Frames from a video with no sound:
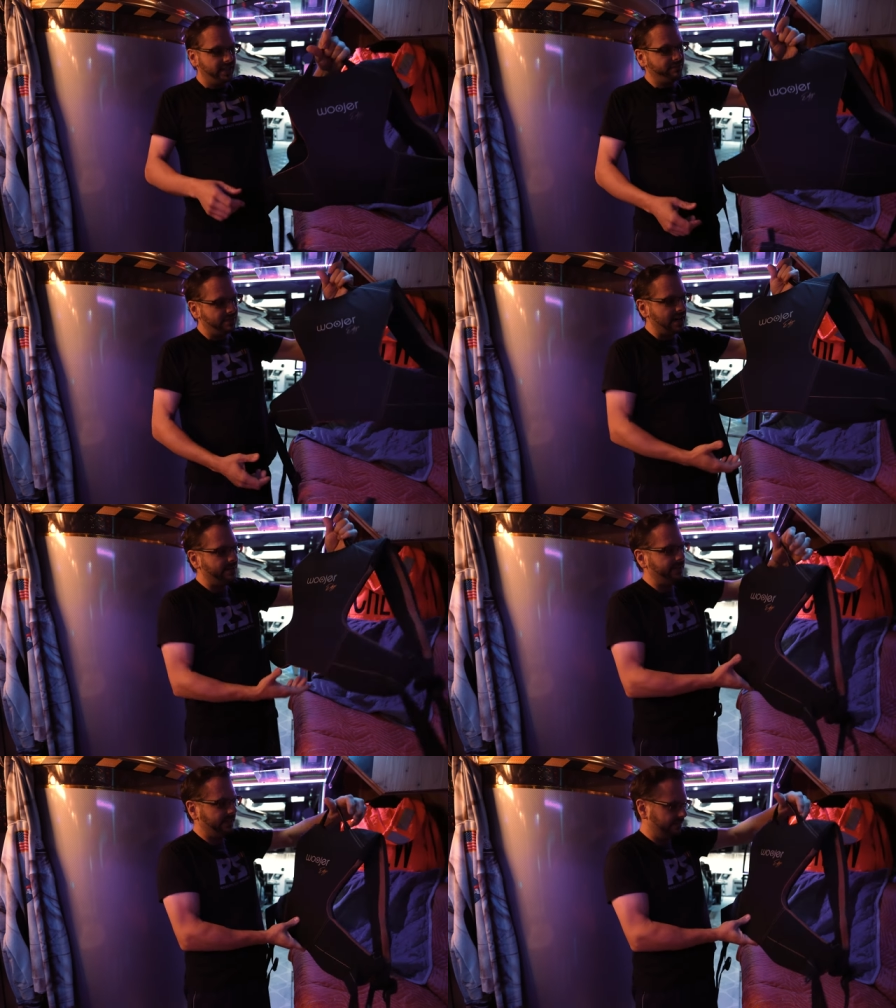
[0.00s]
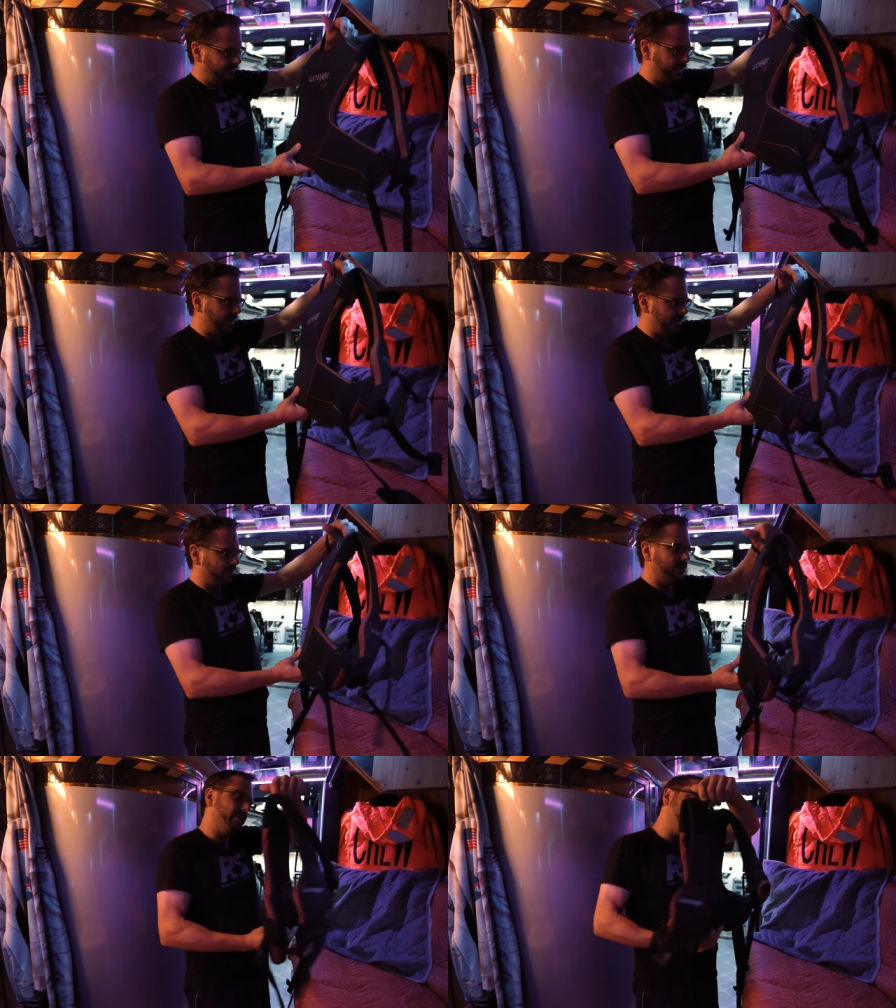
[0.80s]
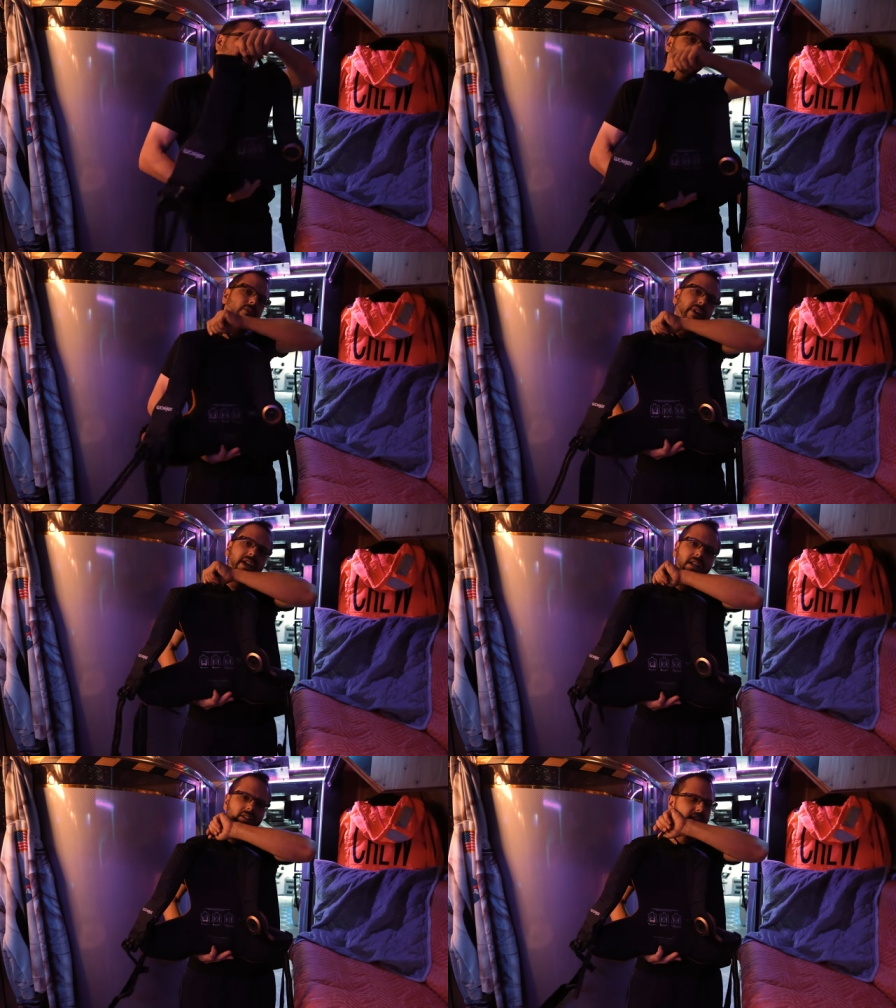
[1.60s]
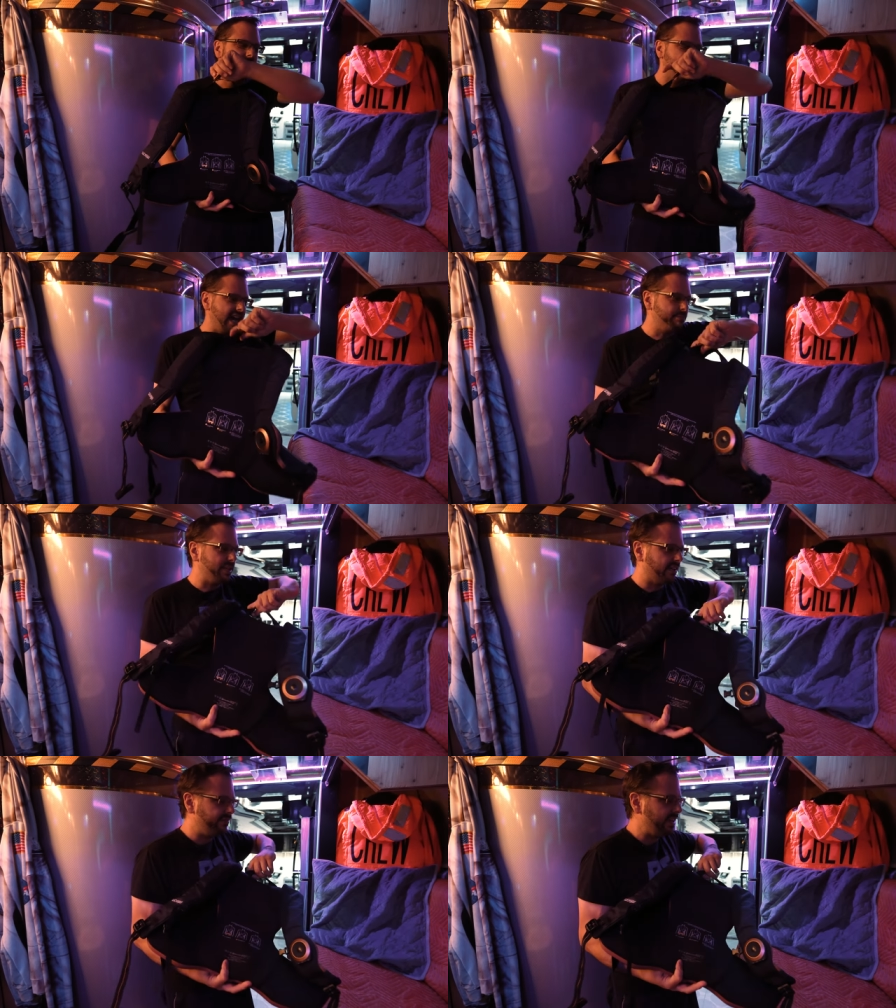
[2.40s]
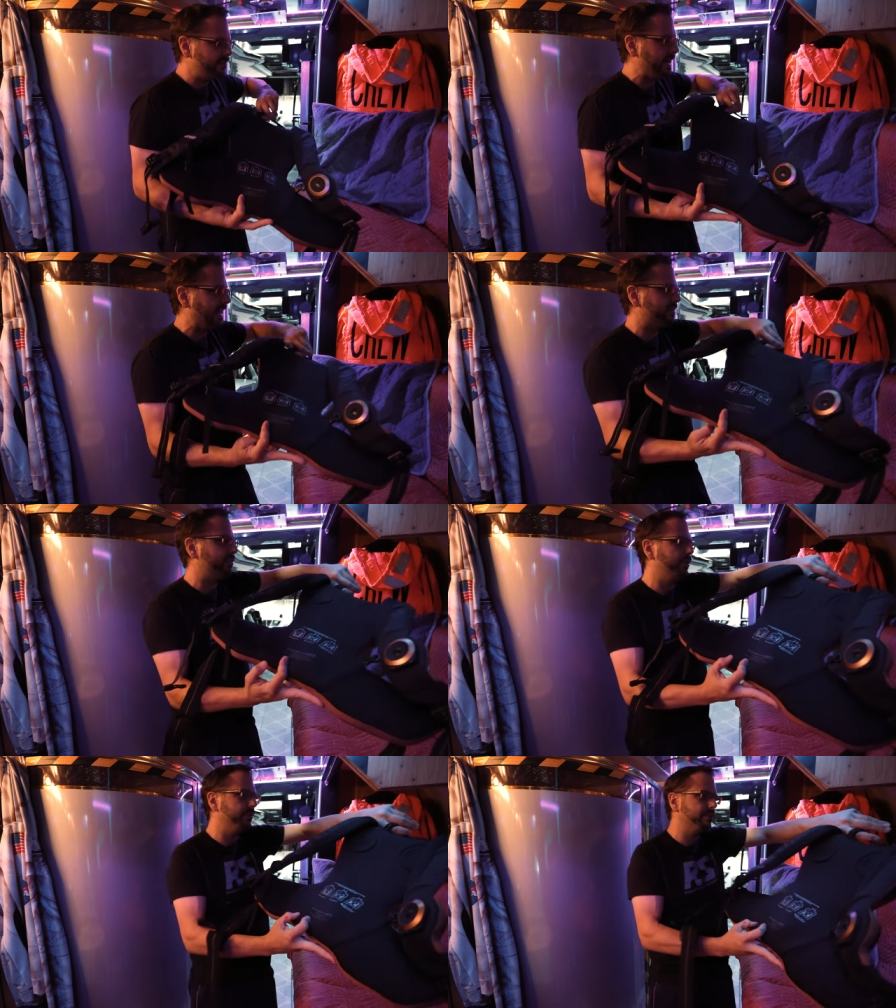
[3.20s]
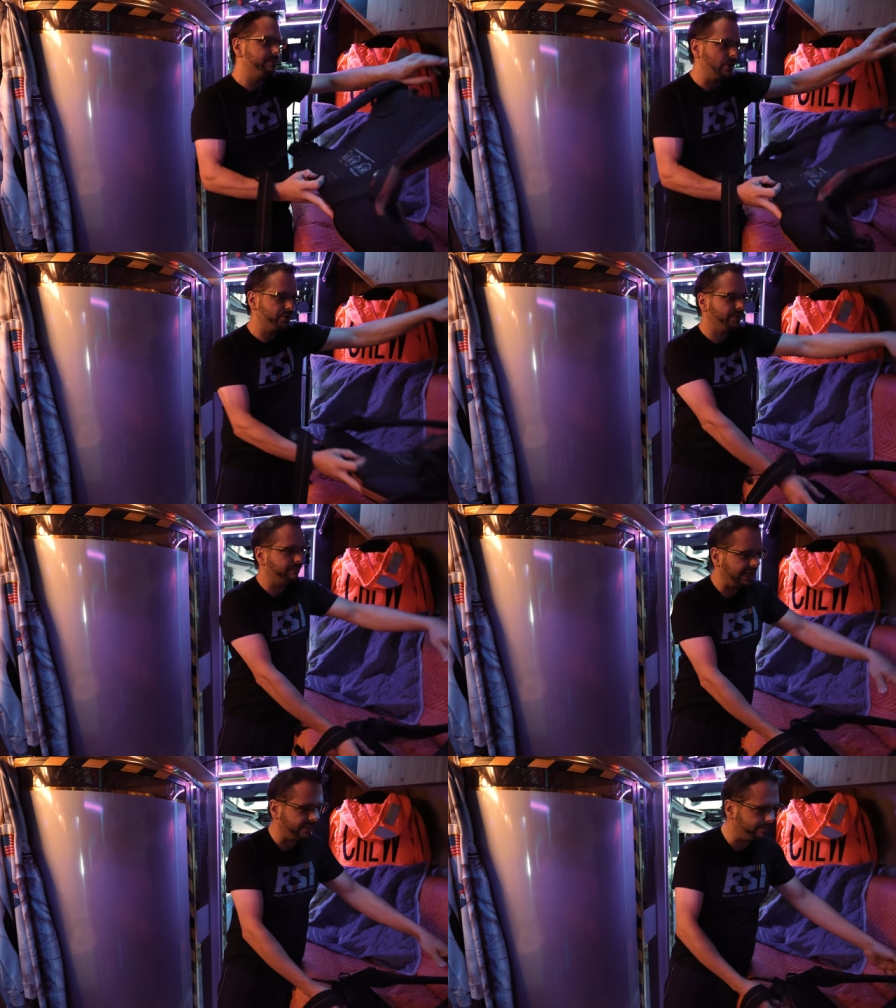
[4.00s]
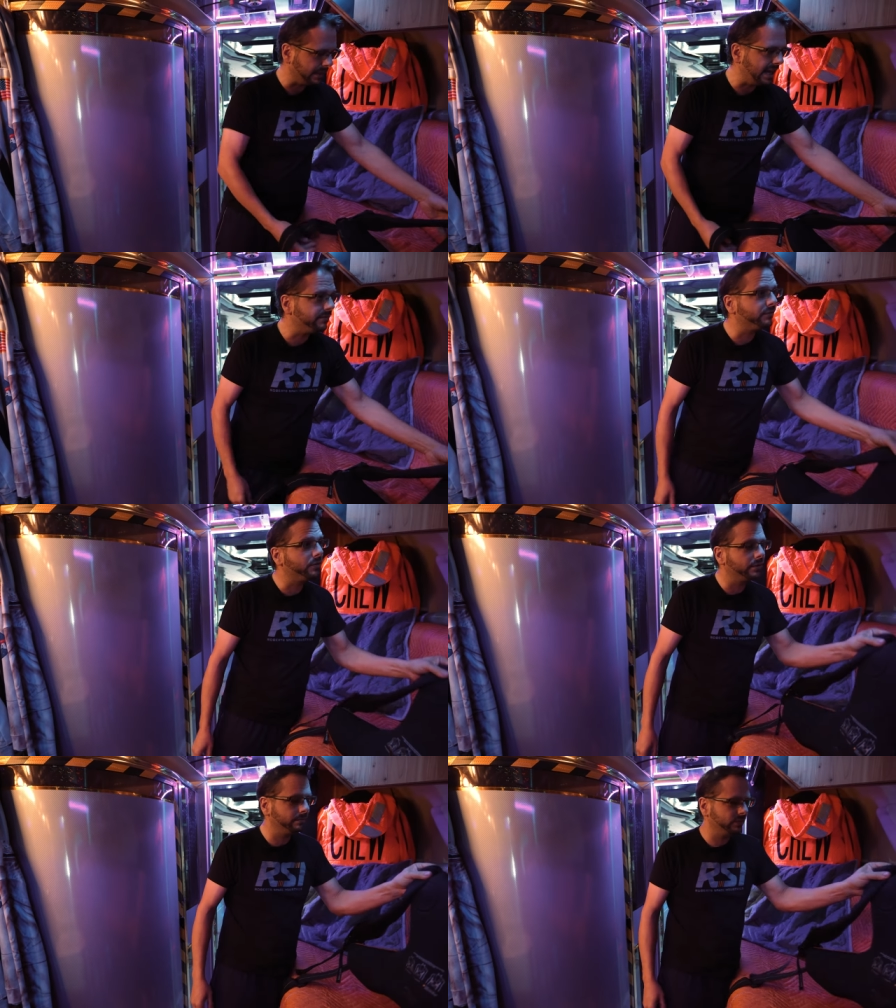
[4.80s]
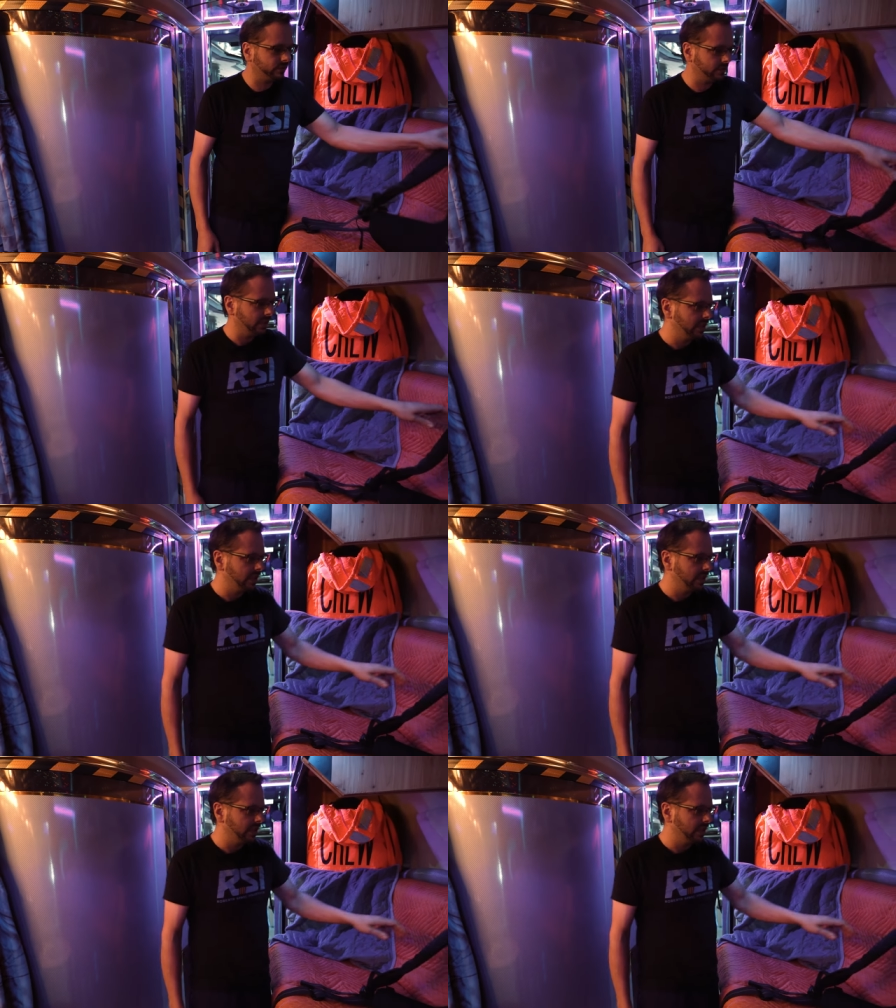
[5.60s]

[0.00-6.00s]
environment, you know. So yeah, we got haptic feedback suits, motion-based platforms,